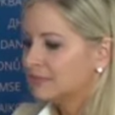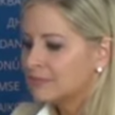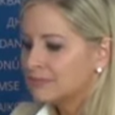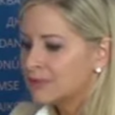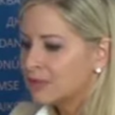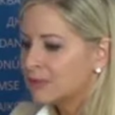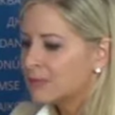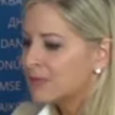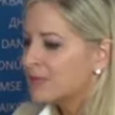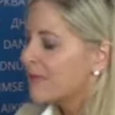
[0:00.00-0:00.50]

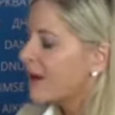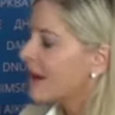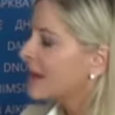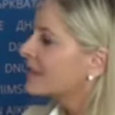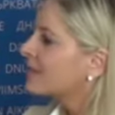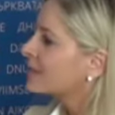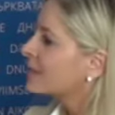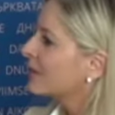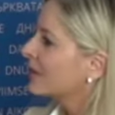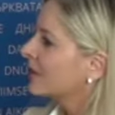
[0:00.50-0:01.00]
human
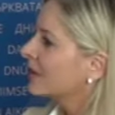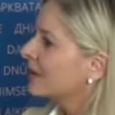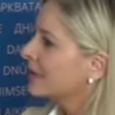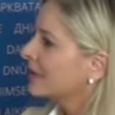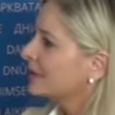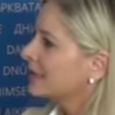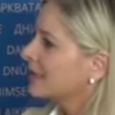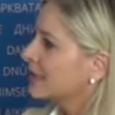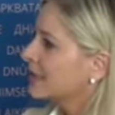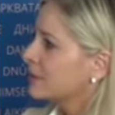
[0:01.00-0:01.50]
rights
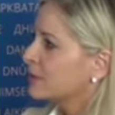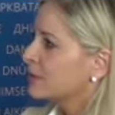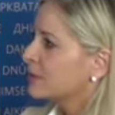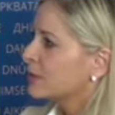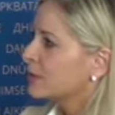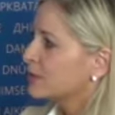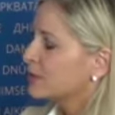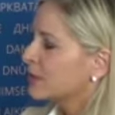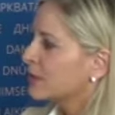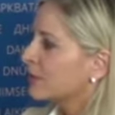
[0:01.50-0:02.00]

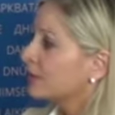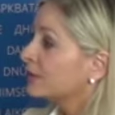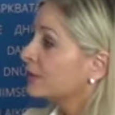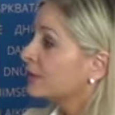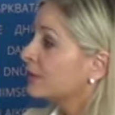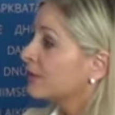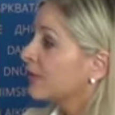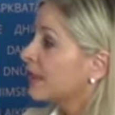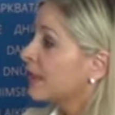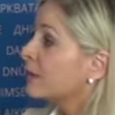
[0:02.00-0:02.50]
organizations, but
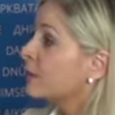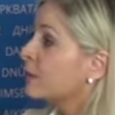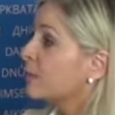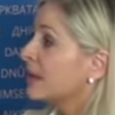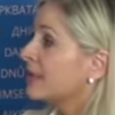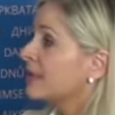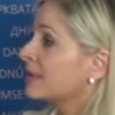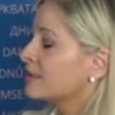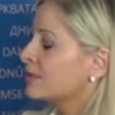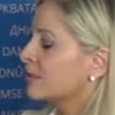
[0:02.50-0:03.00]
also
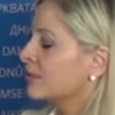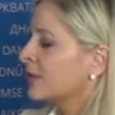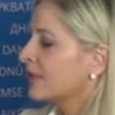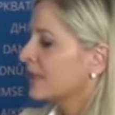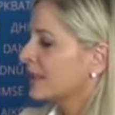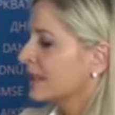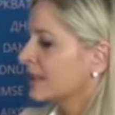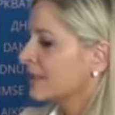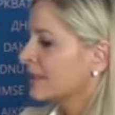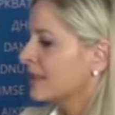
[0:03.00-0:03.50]
faith-based
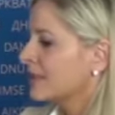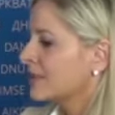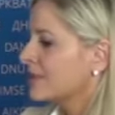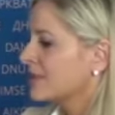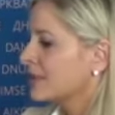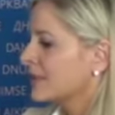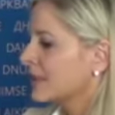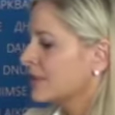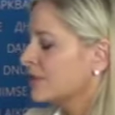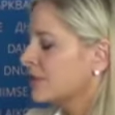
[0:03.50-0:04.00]

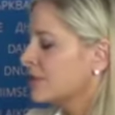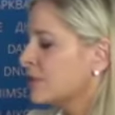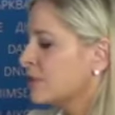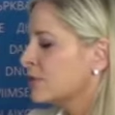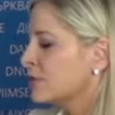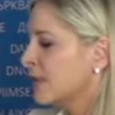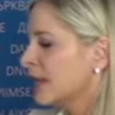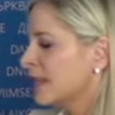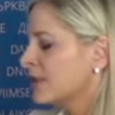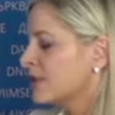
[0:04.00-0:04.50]
organizations. And just
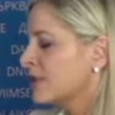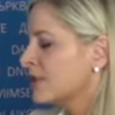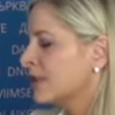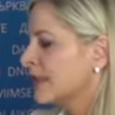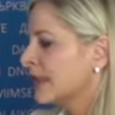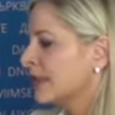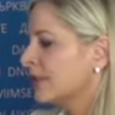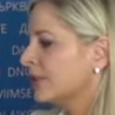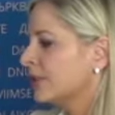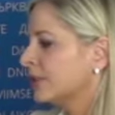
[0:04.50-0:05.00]
to mention
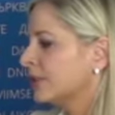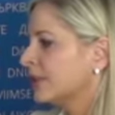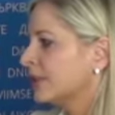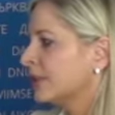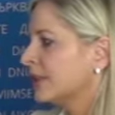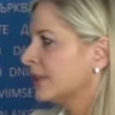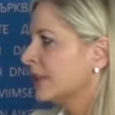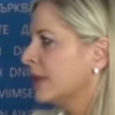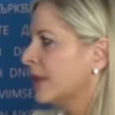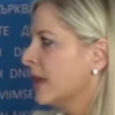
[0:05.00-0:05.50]
that also
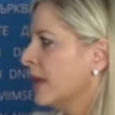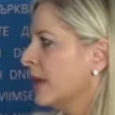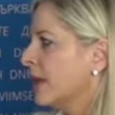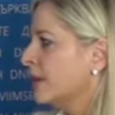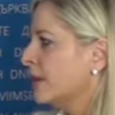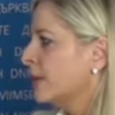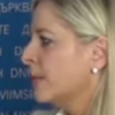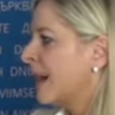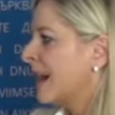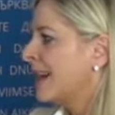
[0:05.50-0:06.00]

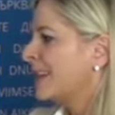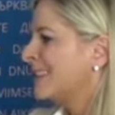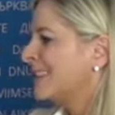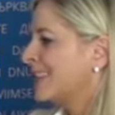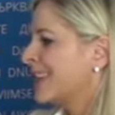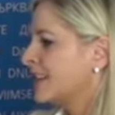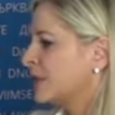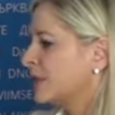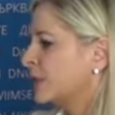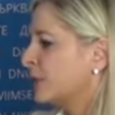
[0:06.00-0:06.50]
the Baha'i
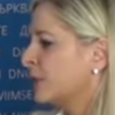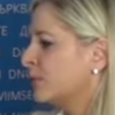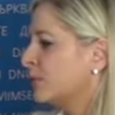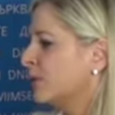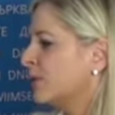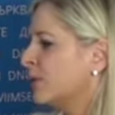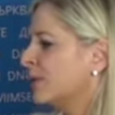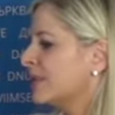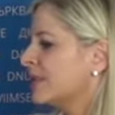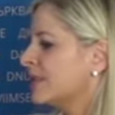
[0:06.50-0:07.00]
International
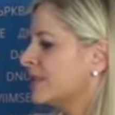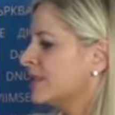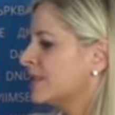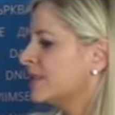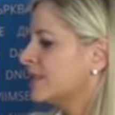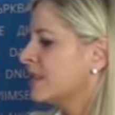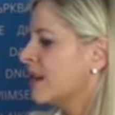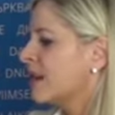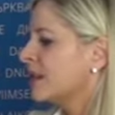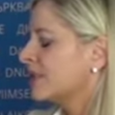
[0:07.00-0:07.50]
community
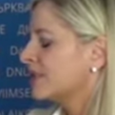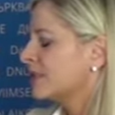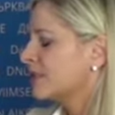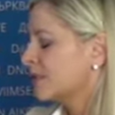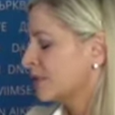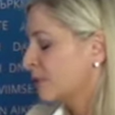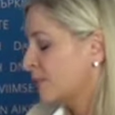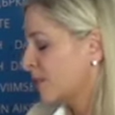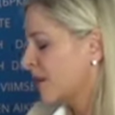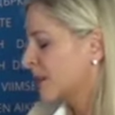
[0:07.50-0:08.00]
is not
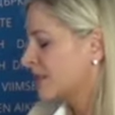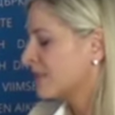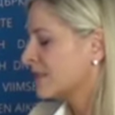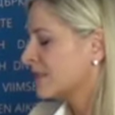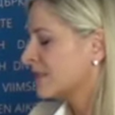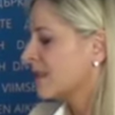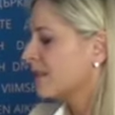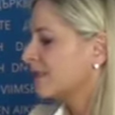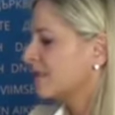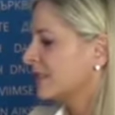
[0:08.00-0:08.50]
the
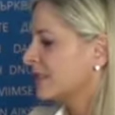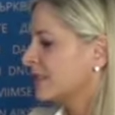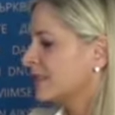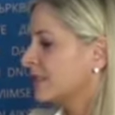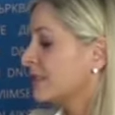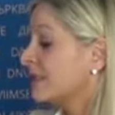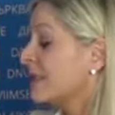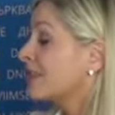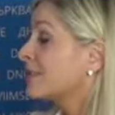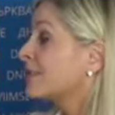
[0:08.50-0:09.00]
Brussels office.
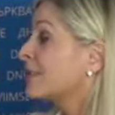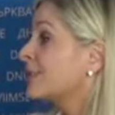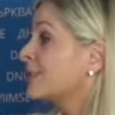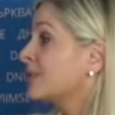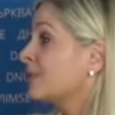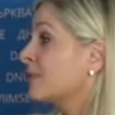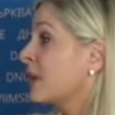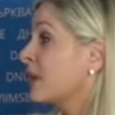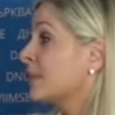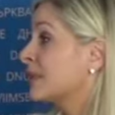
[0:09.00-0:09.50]
It's not
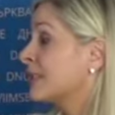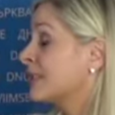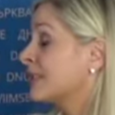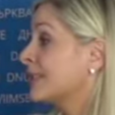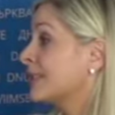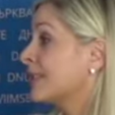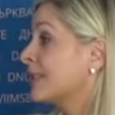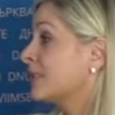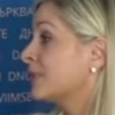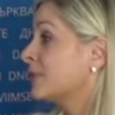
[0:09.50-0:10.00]
just a
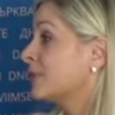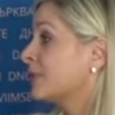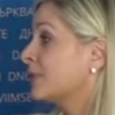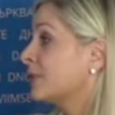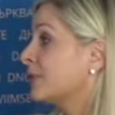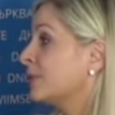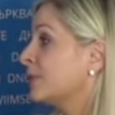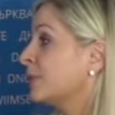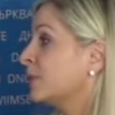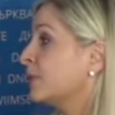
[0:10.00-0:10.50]
representation
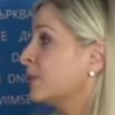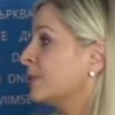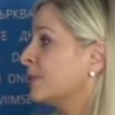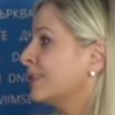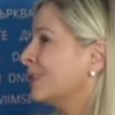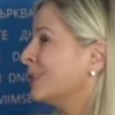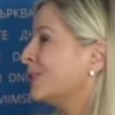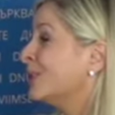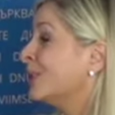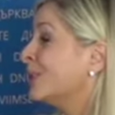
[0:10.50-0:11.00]
to the
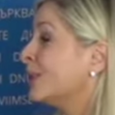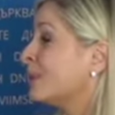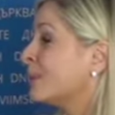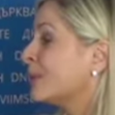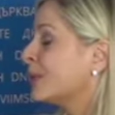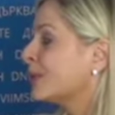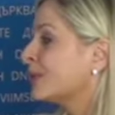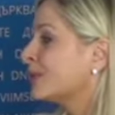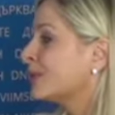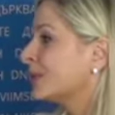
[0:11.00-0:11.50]
European Union,
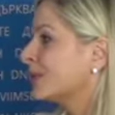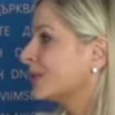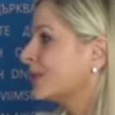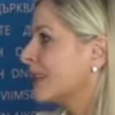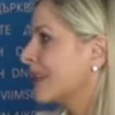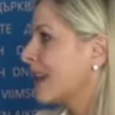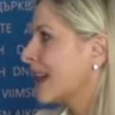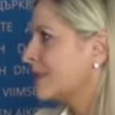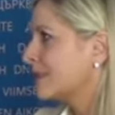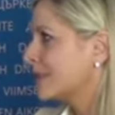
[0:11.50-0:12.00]
but also to the
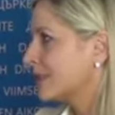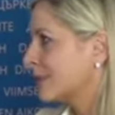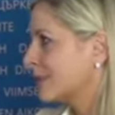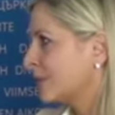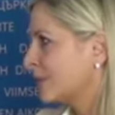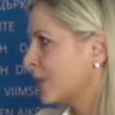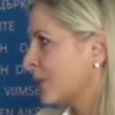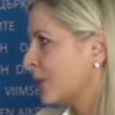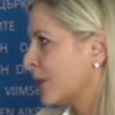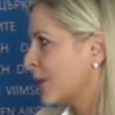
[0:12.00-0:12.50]
Council
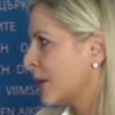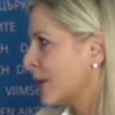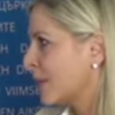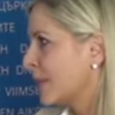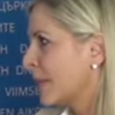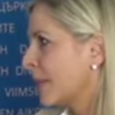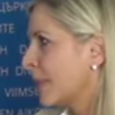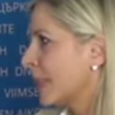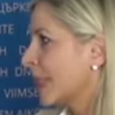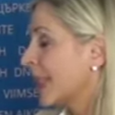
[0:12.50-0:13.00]
of
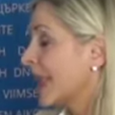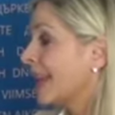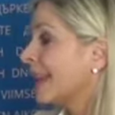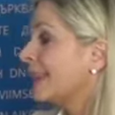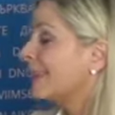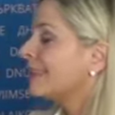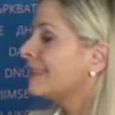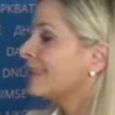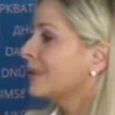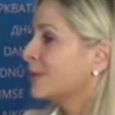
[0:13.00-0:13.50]
Europe
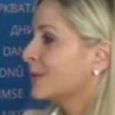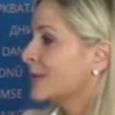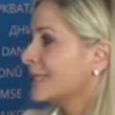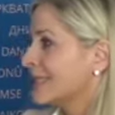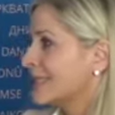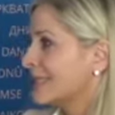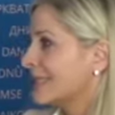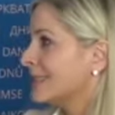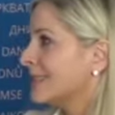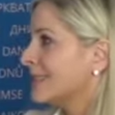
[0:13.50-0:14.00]
and the
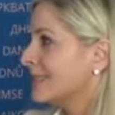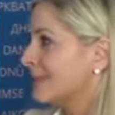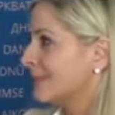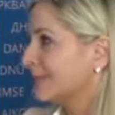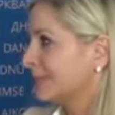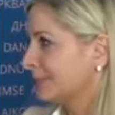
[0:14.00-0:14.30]
OSCE.